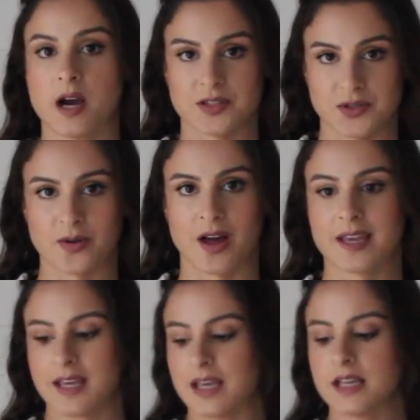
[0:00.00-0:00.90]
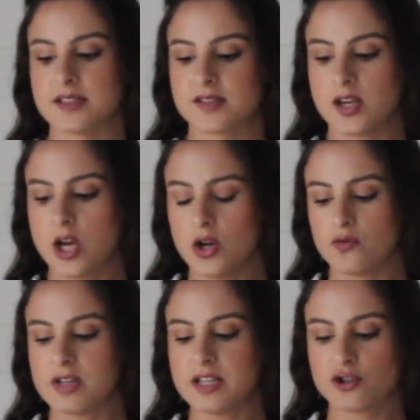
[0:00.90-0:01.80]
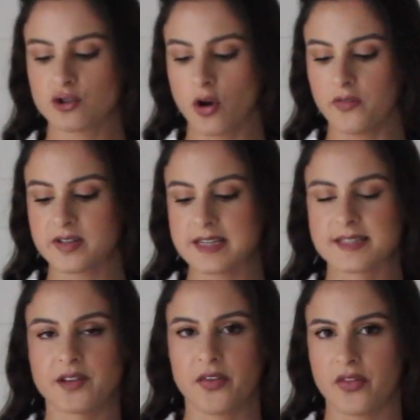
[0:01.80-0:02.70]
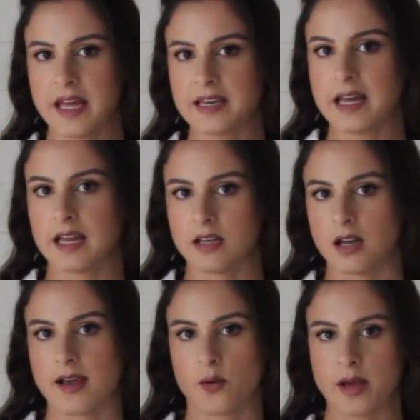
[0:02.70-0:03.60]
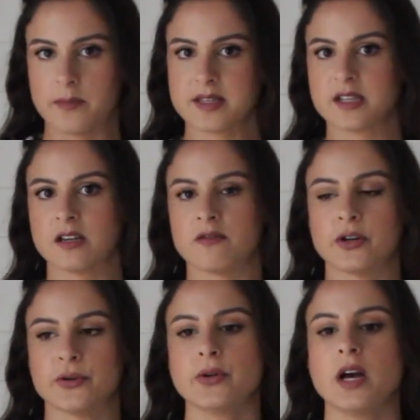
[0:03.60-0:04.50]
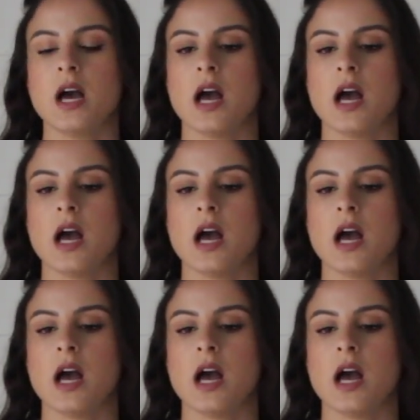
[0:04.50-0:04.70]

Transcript: I do like it. It's really soft. It's a thin and lightweight material